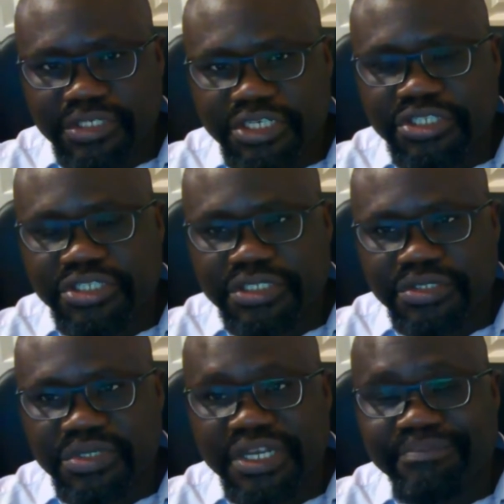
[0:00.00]

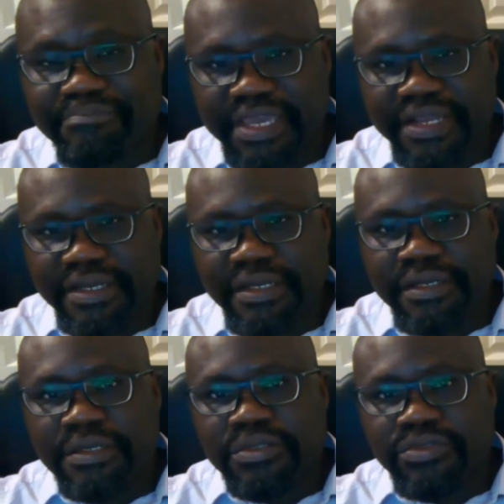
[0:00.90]
changes you can make
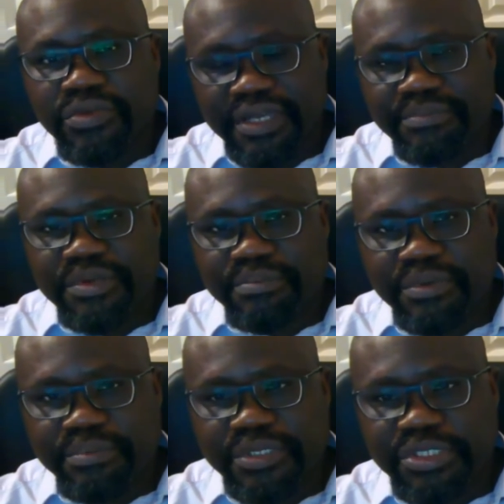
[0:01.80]
to help your
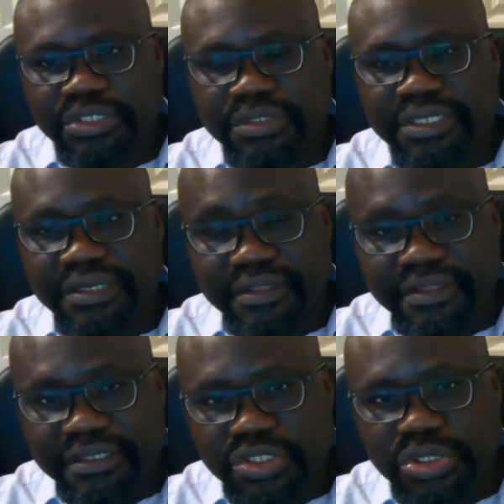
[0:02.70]
blood pressure. There are
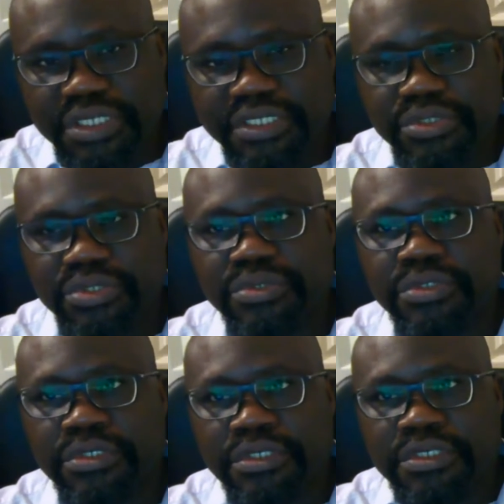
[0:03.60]
things you can do,
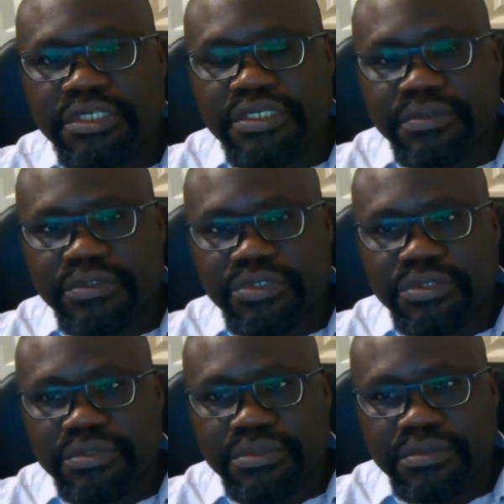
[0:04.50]

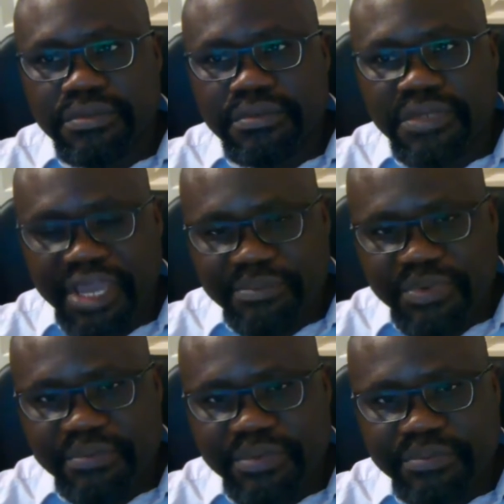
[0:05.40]
to help
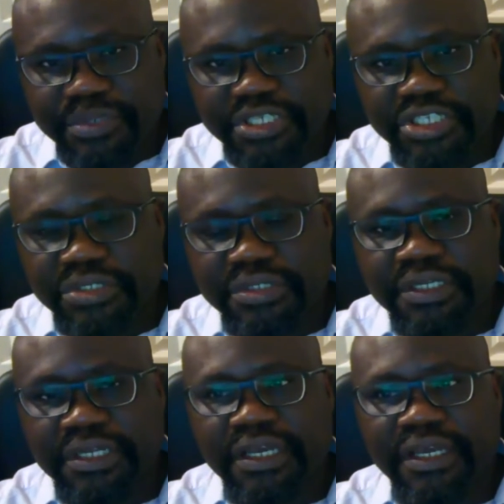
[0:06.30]
your blood pressure,
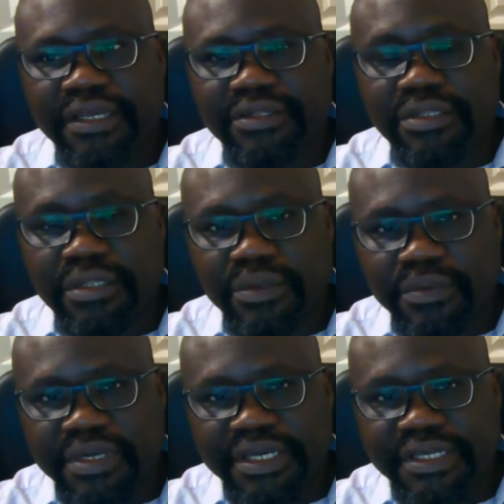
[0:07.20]
to
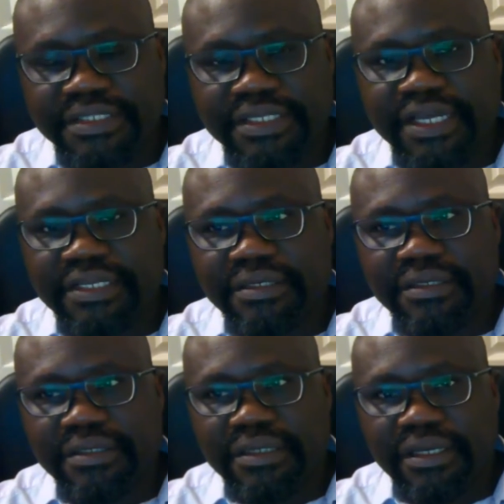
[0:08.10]
lower it,
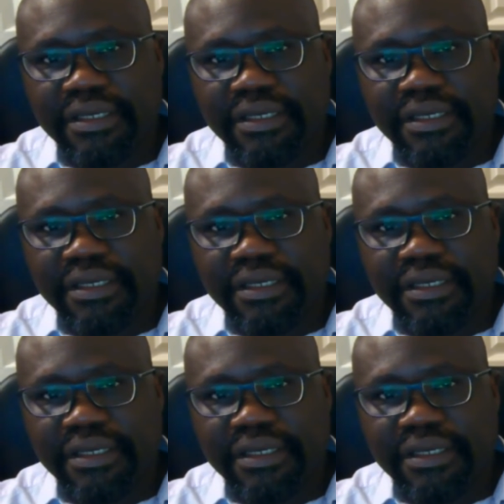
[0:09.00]
and